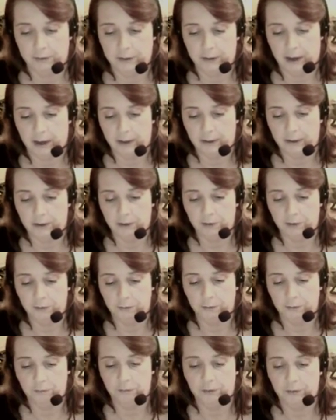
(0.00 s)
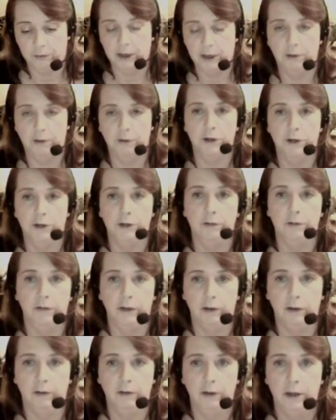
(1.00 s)
tied to the energy
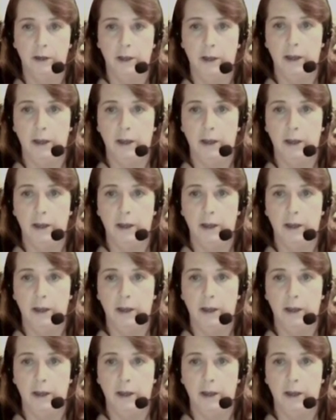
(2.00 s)
field,